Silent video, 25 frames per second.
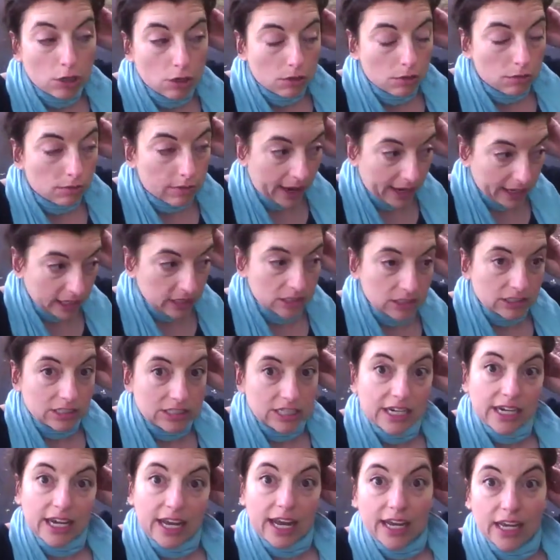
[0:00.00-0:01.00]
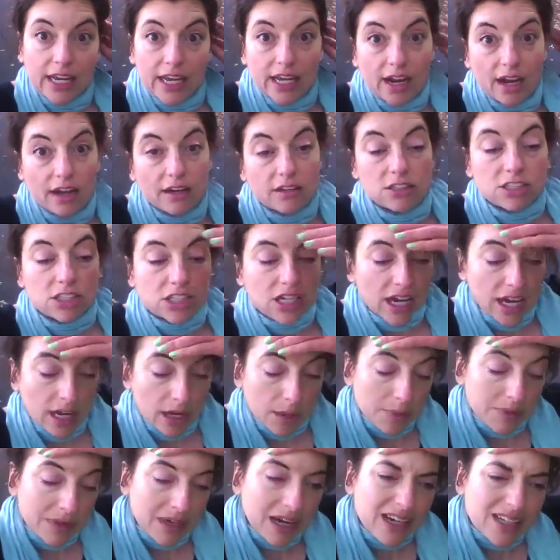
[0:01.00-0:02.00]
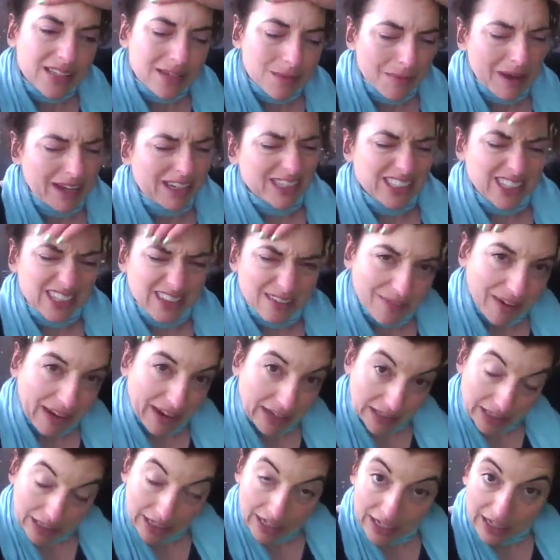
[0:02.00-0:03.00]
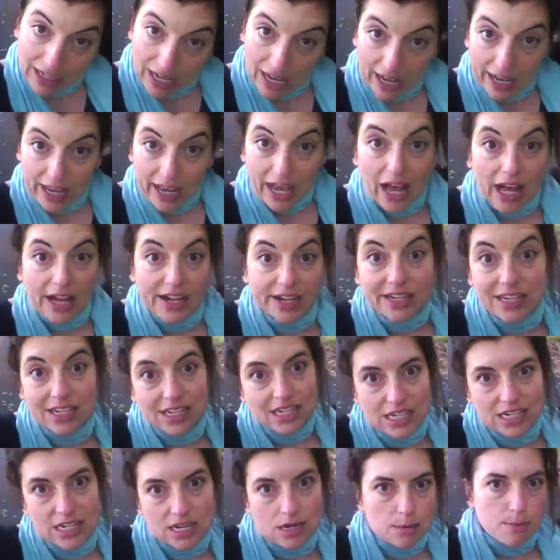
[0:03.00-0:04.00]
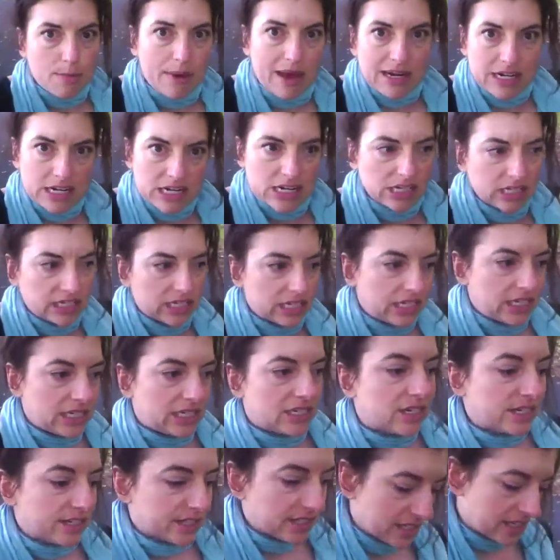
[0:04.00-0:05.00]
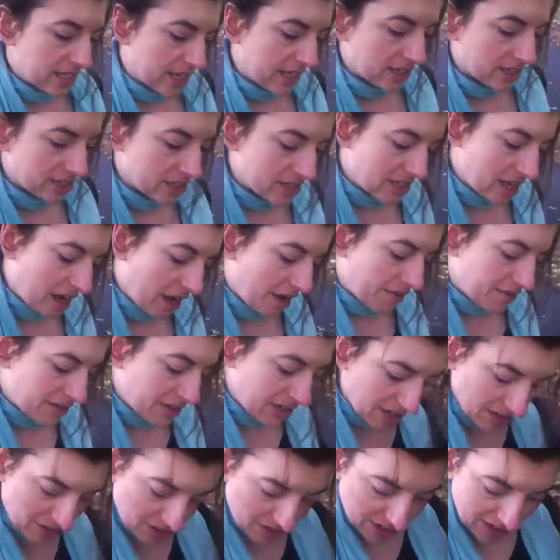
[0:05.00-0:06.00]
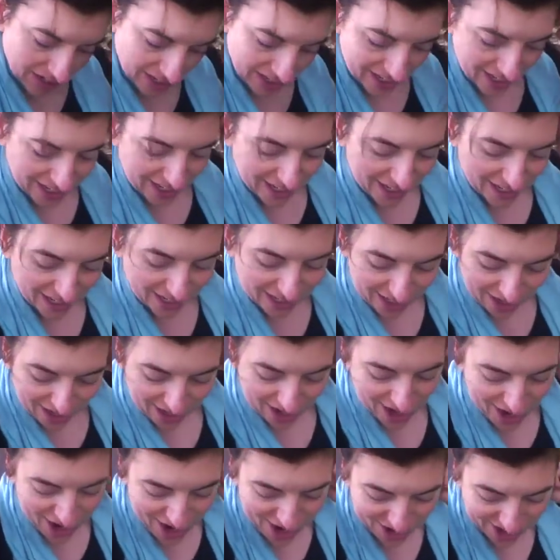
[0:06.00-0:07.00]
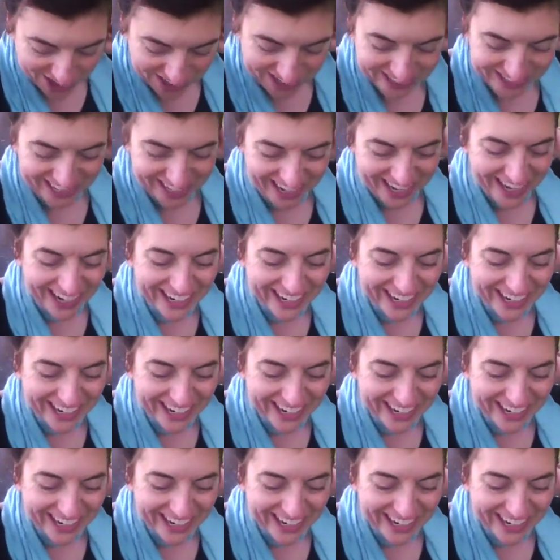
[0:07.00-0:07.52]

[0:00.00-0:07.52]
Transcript: regularly, I get out of shape, not to mention the fact that I need it mentally and all this other stuff. So, you know, so